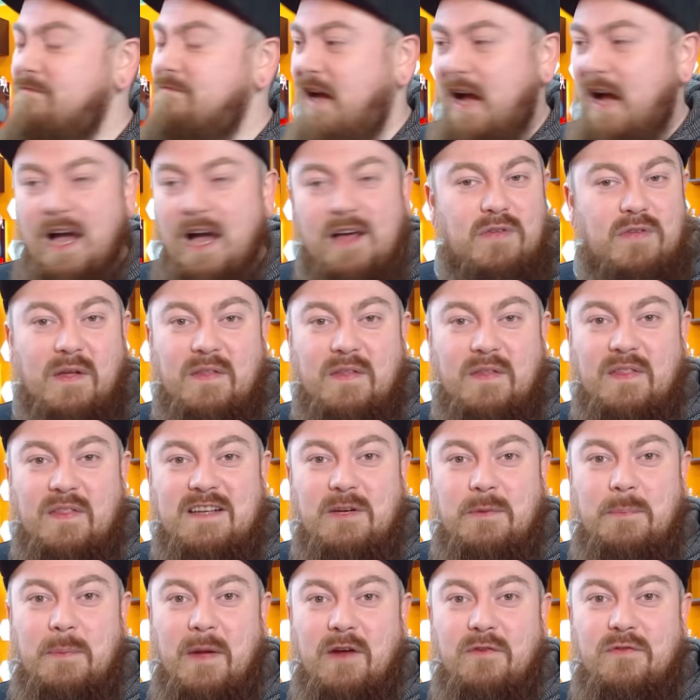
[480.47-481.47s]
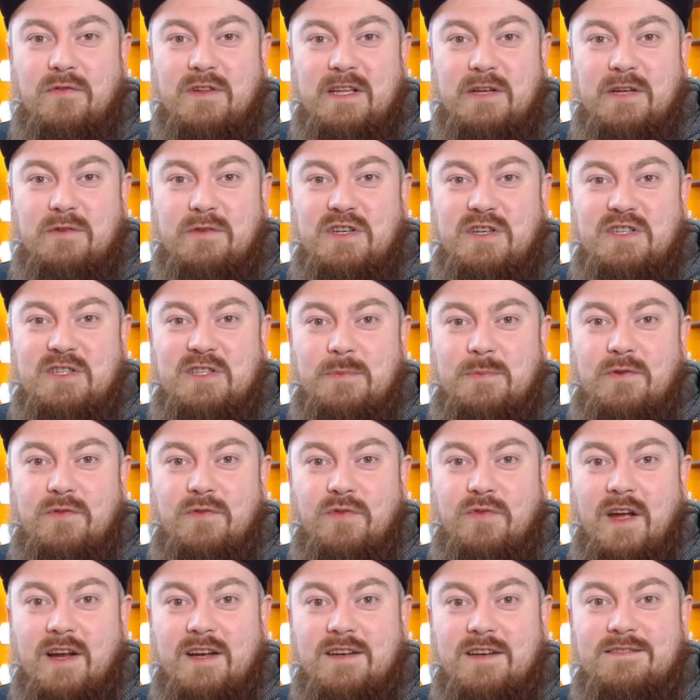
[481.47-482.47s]
I think that's a perfectly reasonable
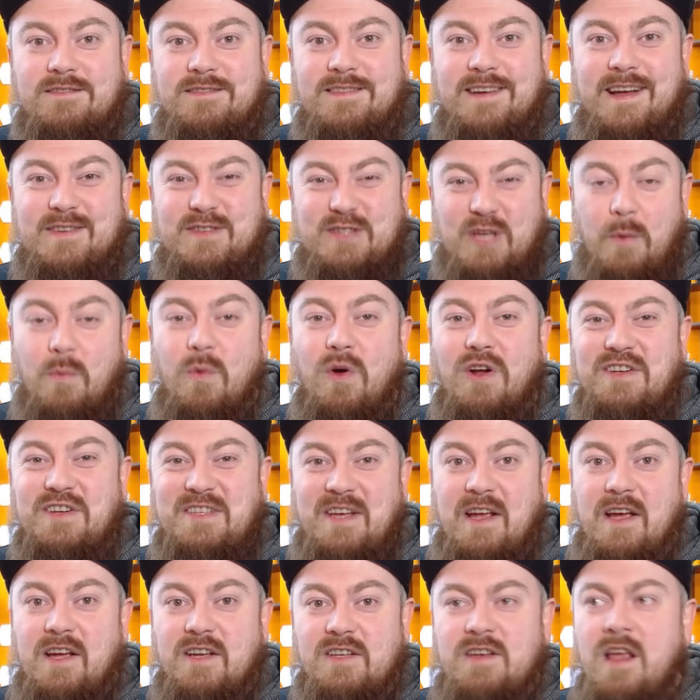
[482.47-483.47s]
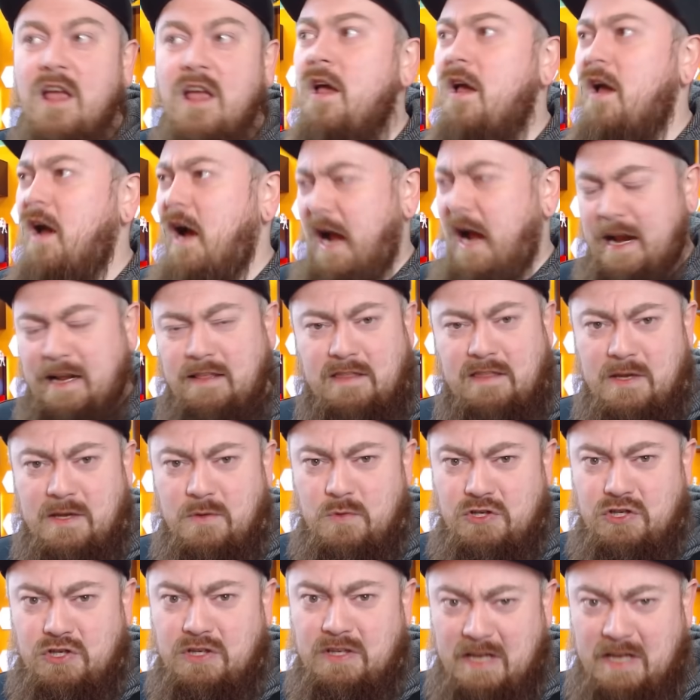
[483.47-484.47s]
thing. If someone says, I
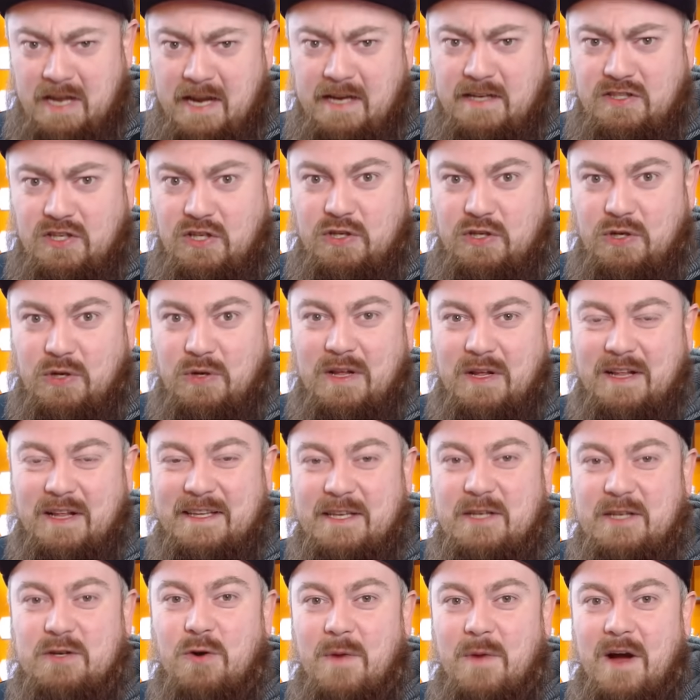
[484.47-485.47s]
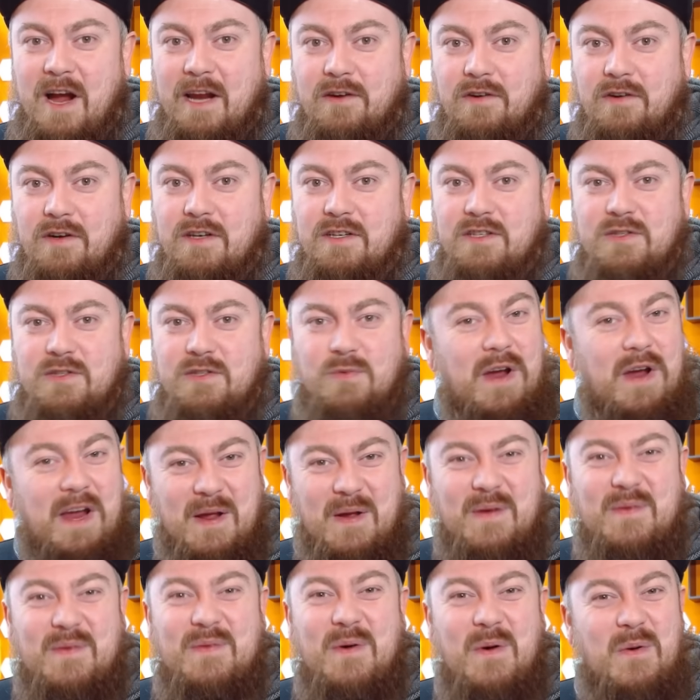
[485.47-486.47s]
think we should execute illegal migrants,
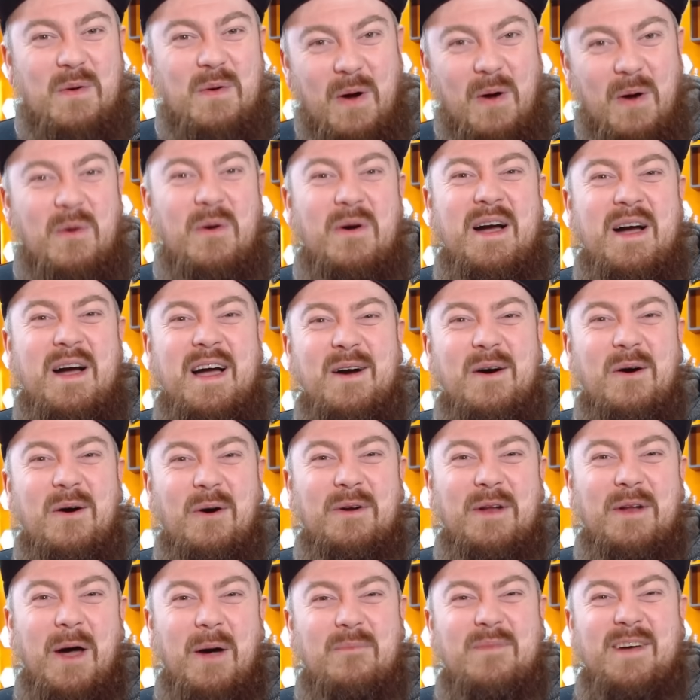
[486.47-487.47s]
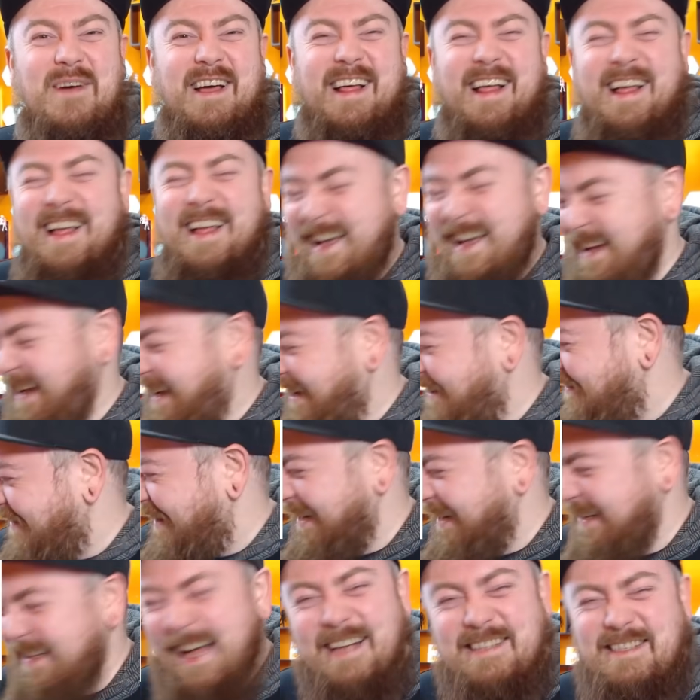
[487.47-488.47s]
hold up.
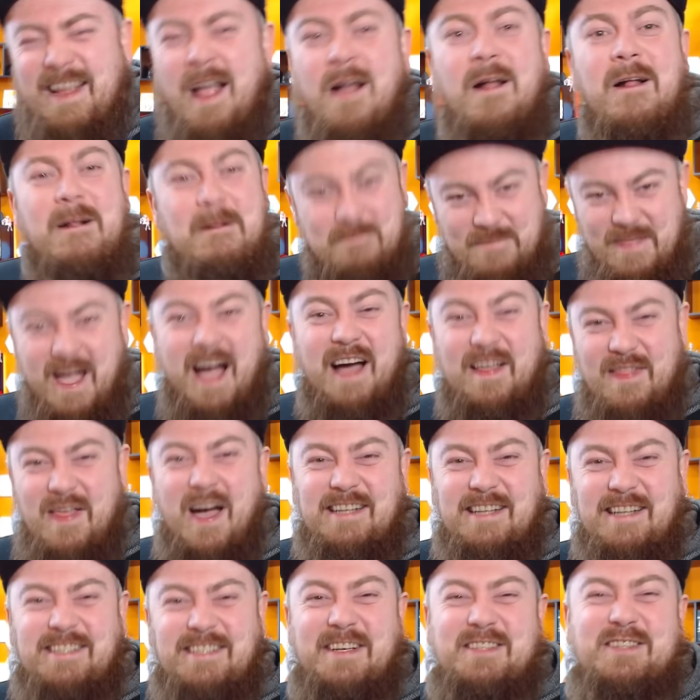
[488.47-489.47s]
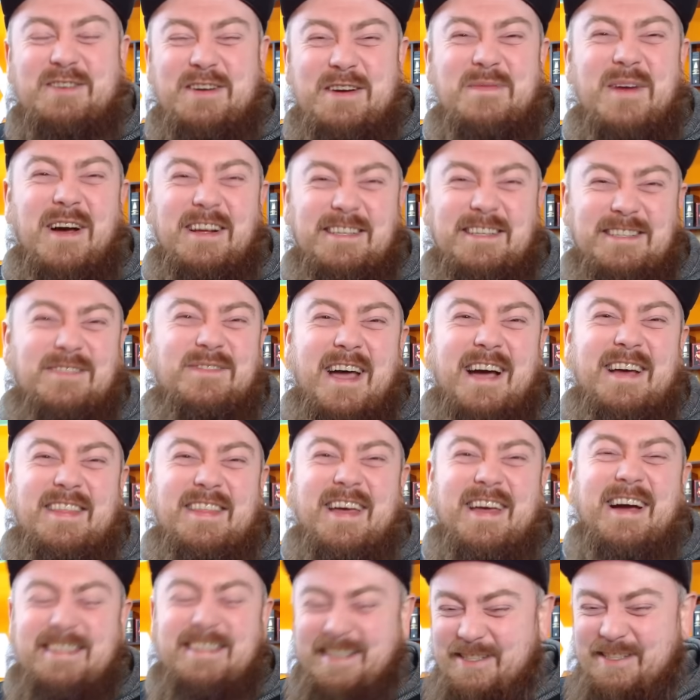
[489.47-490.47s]
Man, that's extremism.
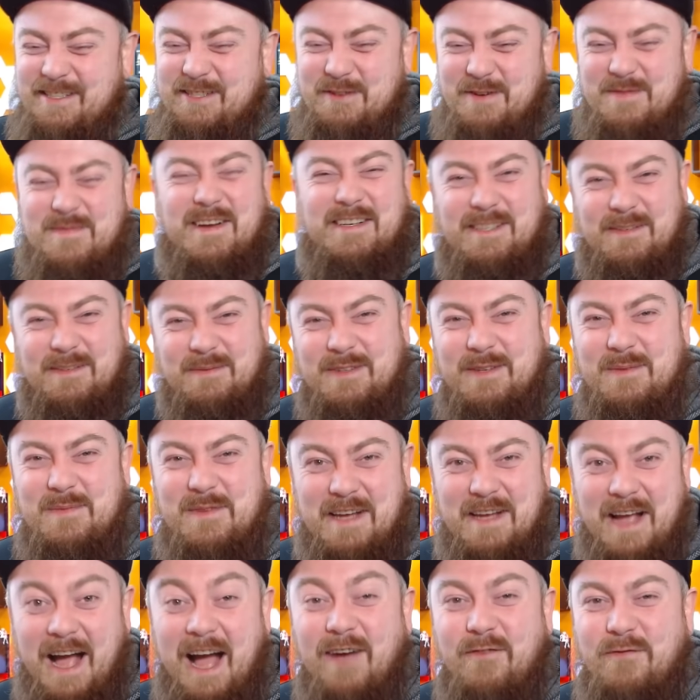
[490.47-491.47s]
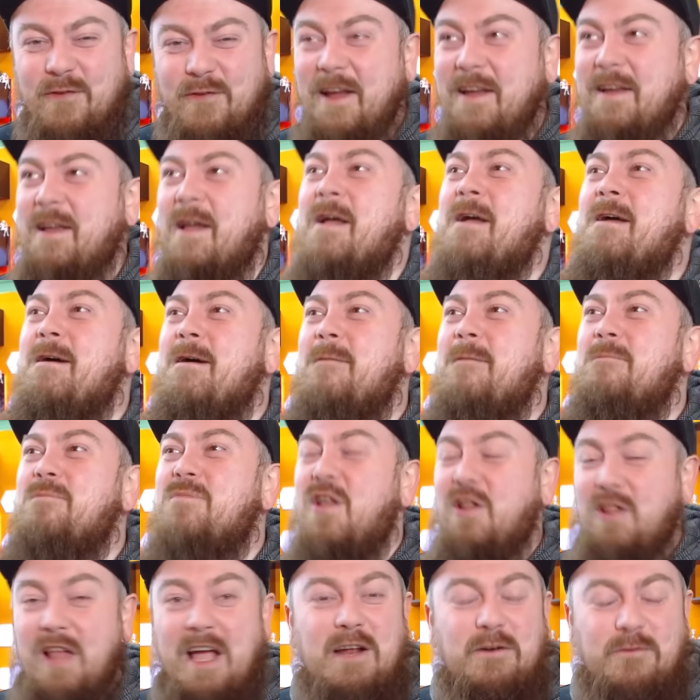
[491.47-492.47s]
That's extremism to me. I think
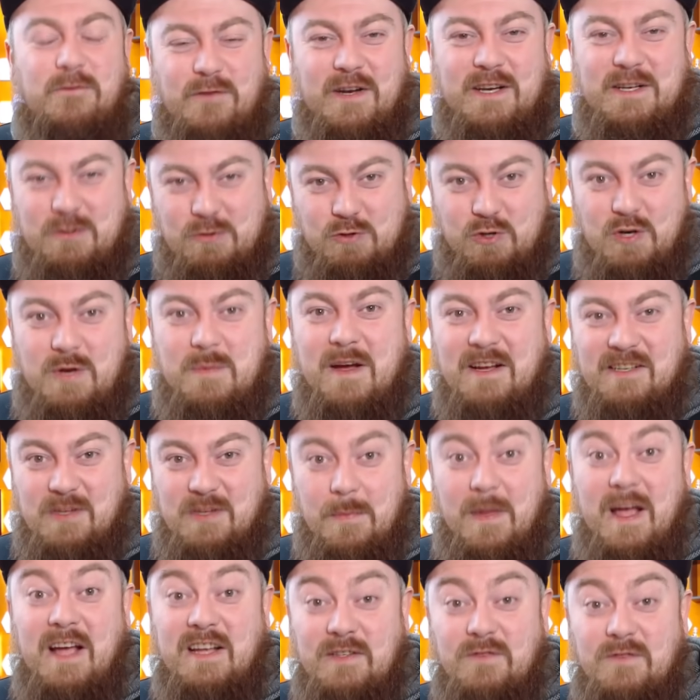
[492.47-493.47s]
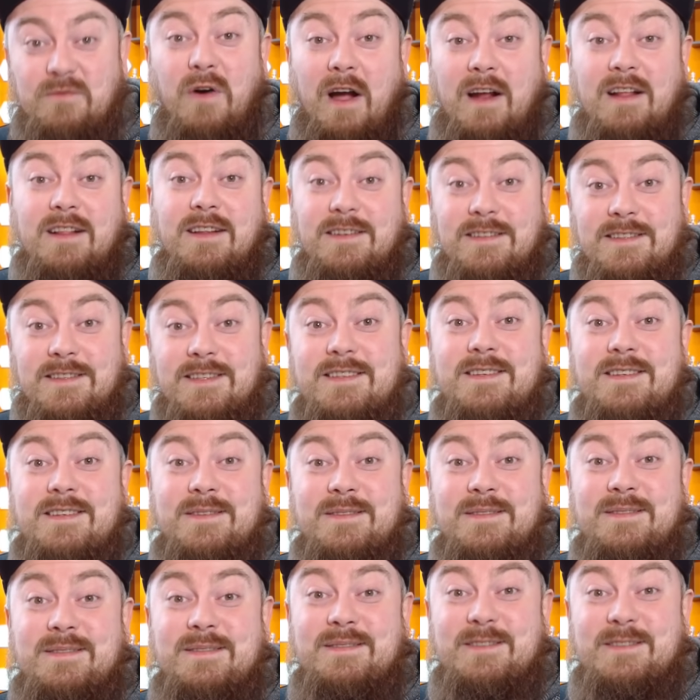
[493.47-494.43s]
the line for extremism is violence.